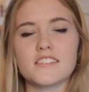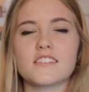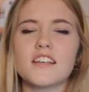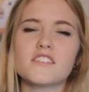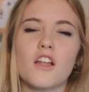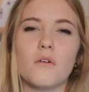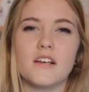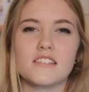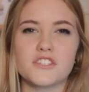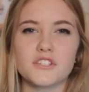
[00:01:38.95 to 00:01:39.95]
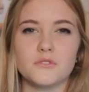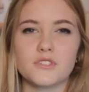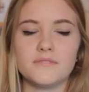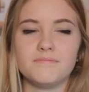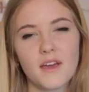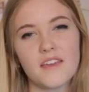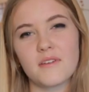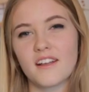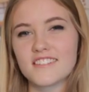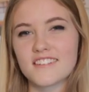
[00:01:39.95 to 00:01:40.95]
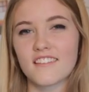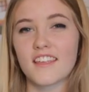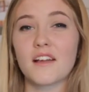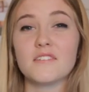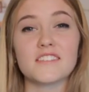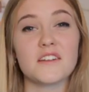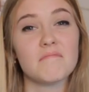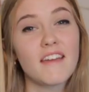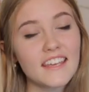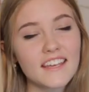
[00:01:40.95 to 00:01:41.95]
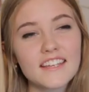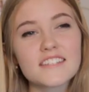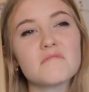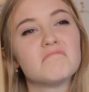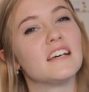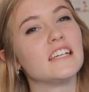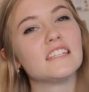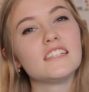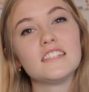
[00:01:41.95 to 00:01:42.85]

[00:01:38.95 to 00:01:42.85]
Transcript: It's a lot worse in children. My parents didn't think I was gonna make it, but